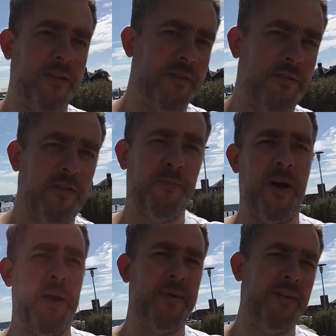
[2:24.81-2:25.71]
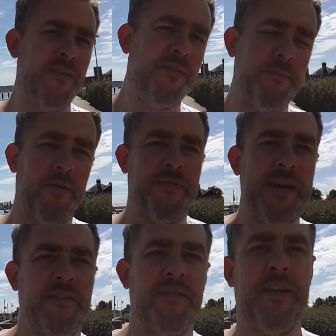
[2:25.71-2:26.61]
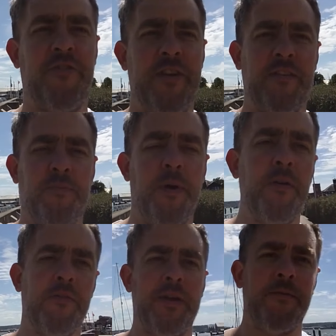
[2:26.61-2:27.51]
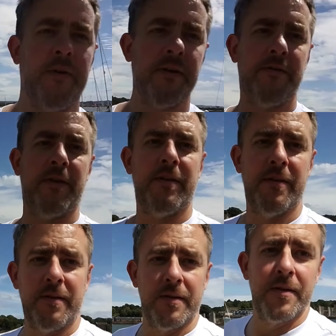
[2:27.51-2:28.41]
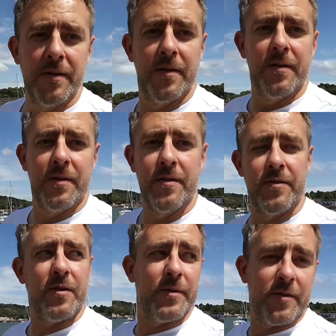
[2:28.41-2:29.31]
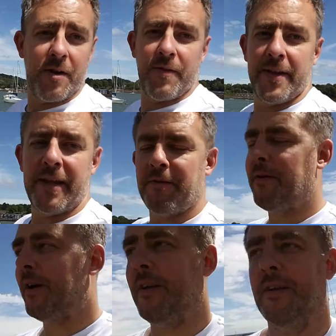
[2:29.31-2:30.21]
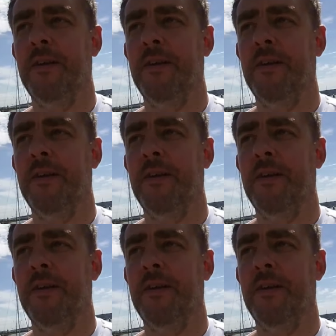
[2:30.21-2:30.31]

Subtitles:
The sun's climbing. I don't think my face is actually exposed at all, is it? To turn on that way.